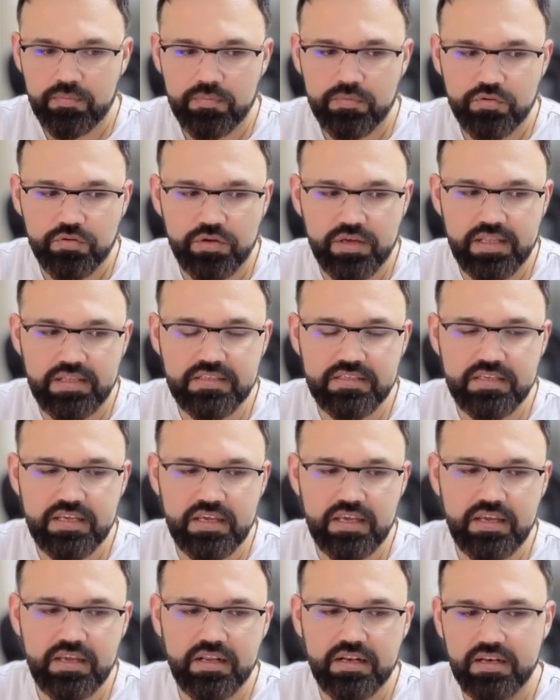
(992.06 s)
you can
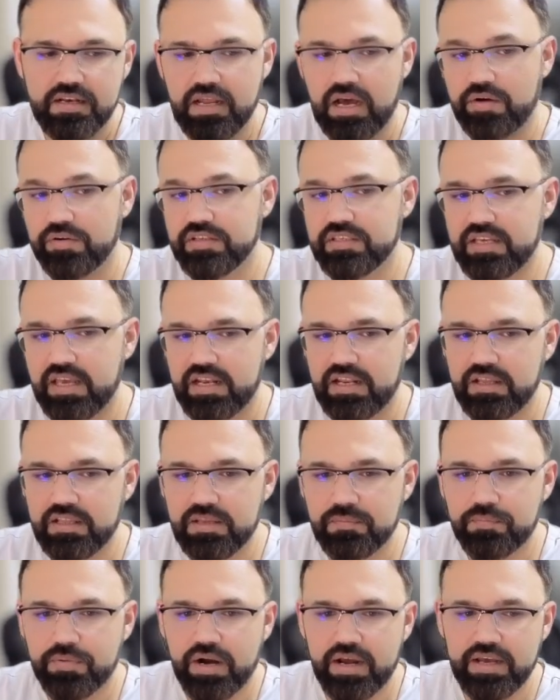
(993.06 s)
see now it's getting the
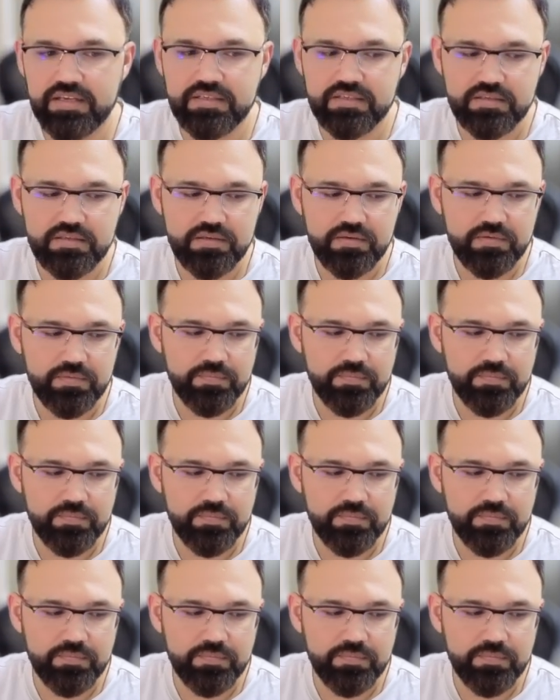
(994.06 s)
price,